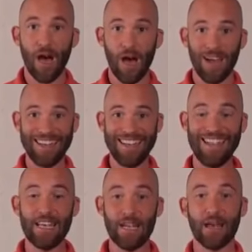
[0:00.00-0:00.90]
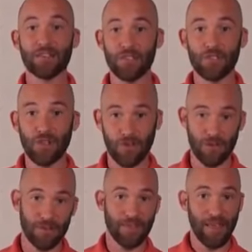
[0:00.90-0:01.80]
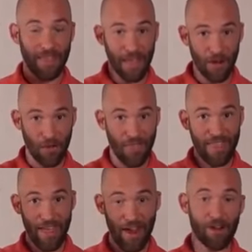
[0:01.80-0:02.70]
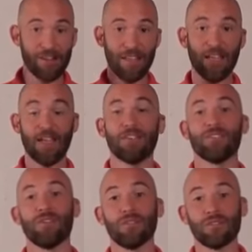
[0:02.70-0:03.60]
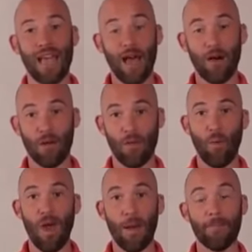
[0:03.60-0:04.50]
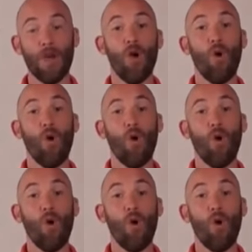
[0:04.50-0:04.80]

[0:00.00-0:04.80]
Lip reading: DNS servers that are their DNS servers out on the web.